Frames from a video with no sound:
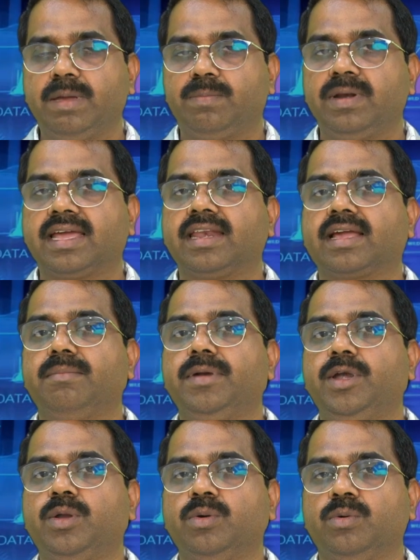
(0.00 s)
people can come
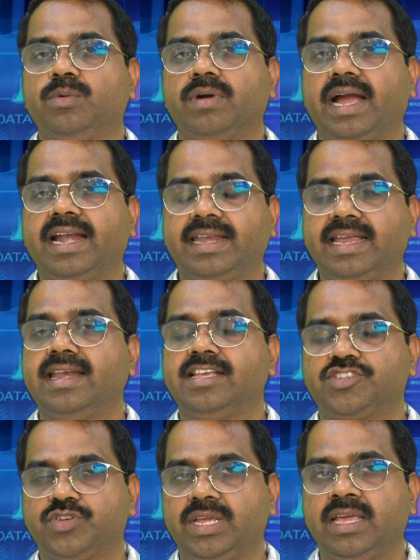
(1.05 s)
into IT
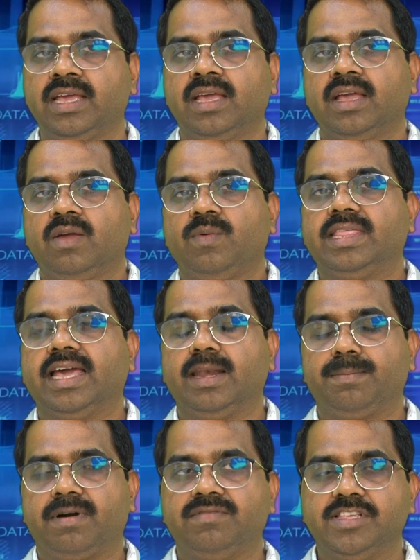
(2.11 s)
industry with the
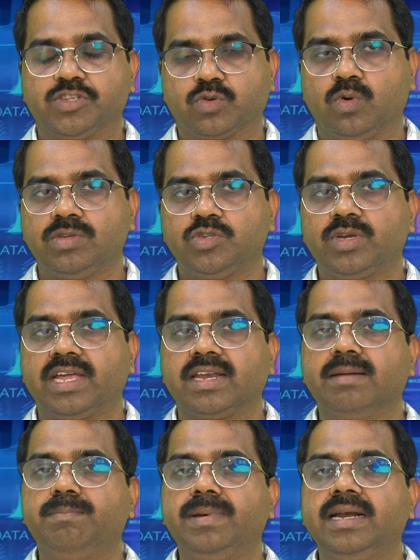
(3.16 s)
help of this course. You can
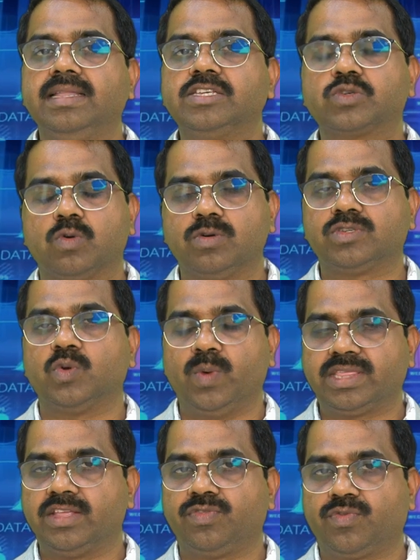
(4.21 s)
complete this course
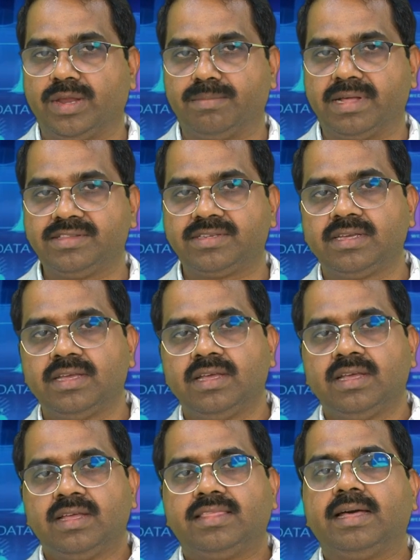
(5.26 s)
within 3 months.
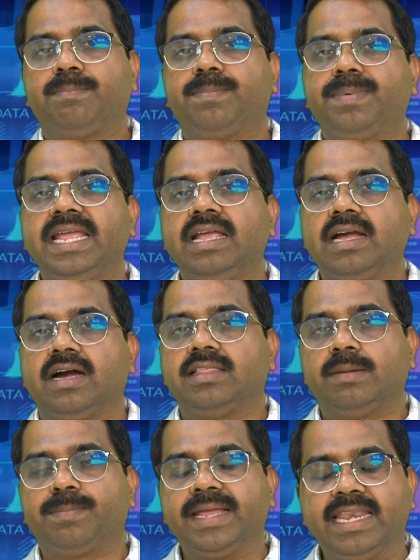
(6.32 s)

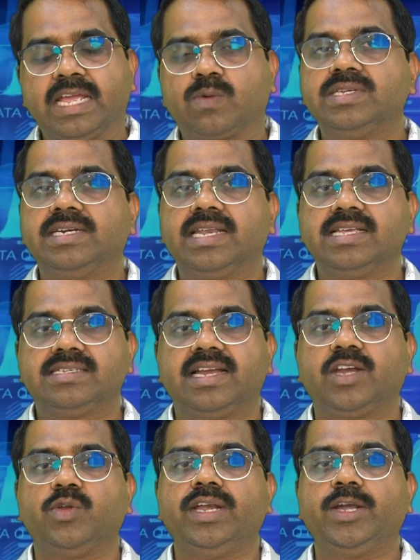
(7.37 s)
The prerequisite is
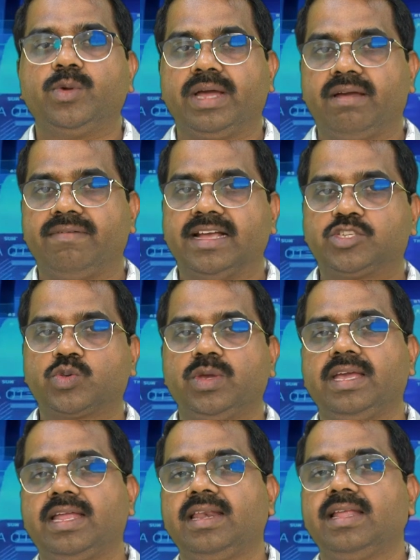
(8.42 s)
that you need to have
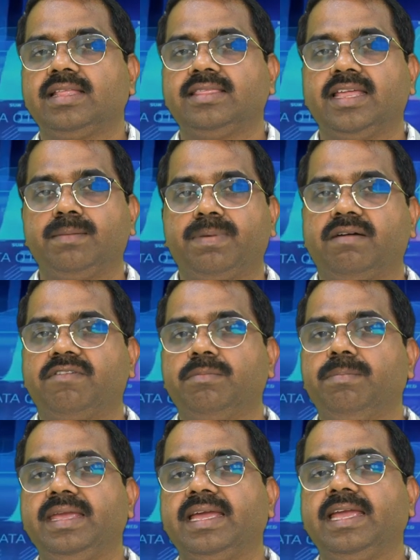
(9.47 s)
SQL, then Power
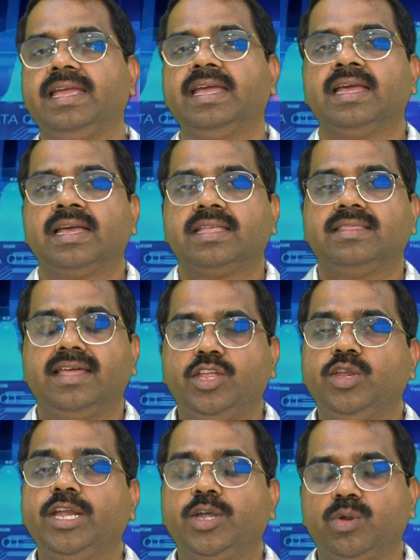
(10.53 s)
BI, then
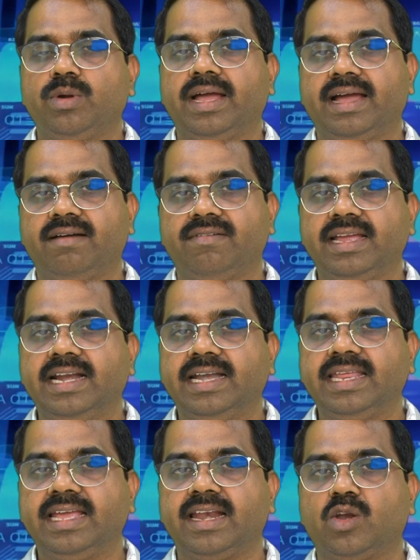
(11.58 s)
you need to have
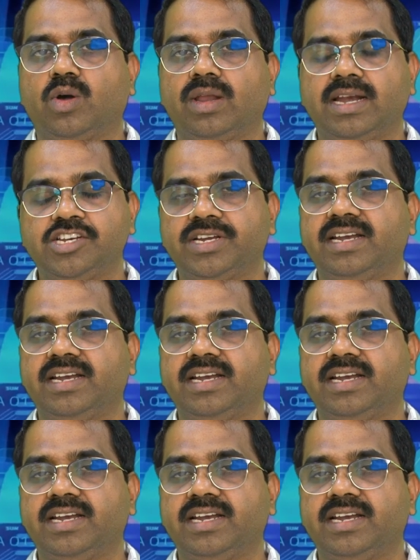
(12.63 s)
ETL knowledge